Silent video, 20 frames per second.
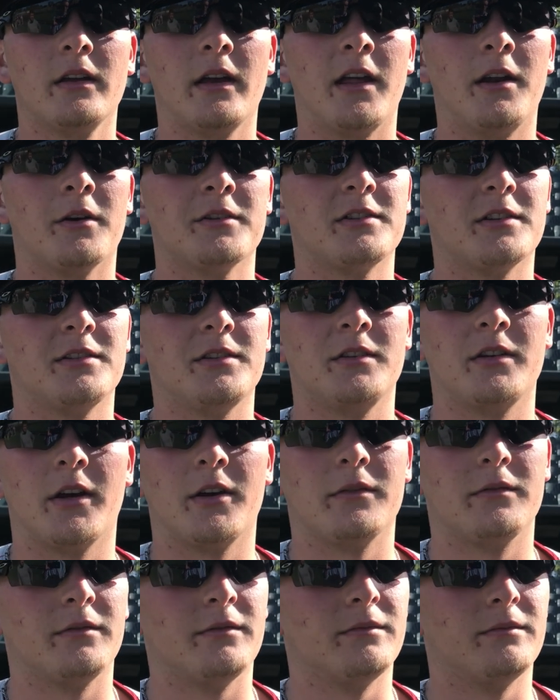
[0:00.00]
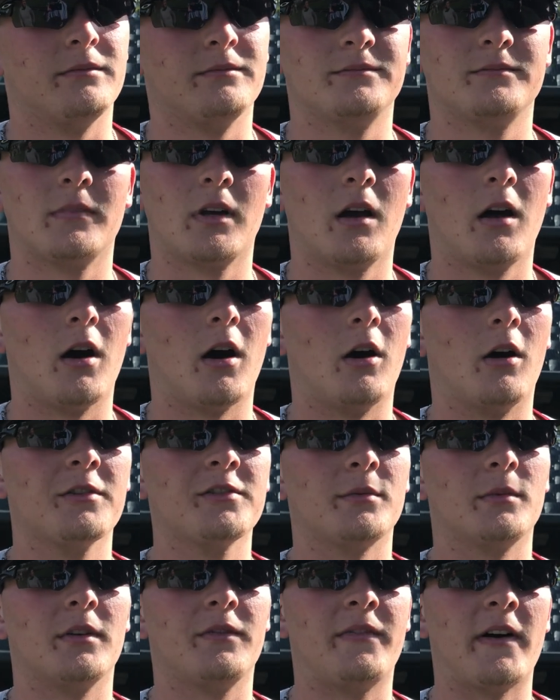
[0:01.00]
And it was just, you know,
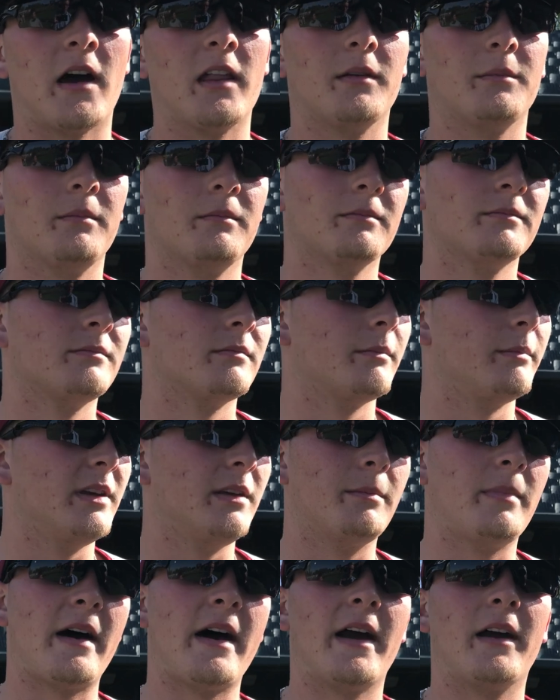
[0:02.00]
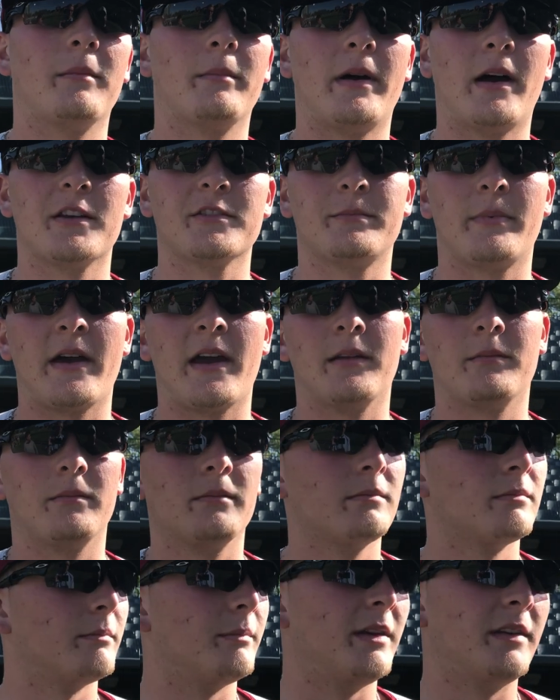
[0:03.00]
awesome to finally be back and bounce back
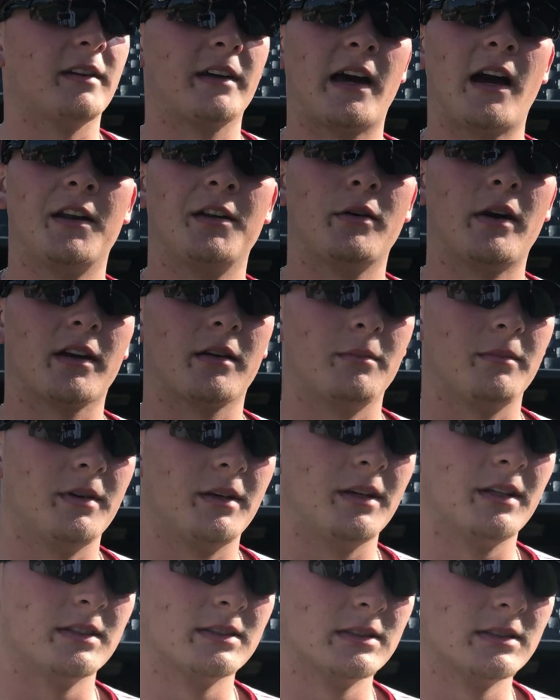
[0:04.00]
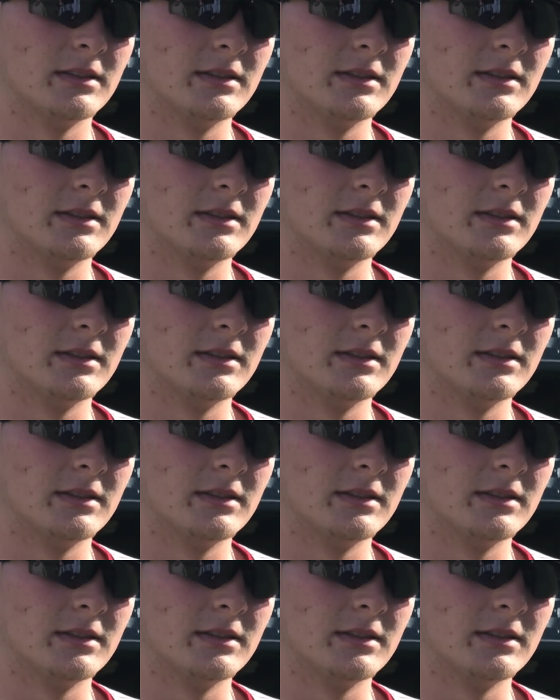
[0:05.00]
and be the guy I knew I can be.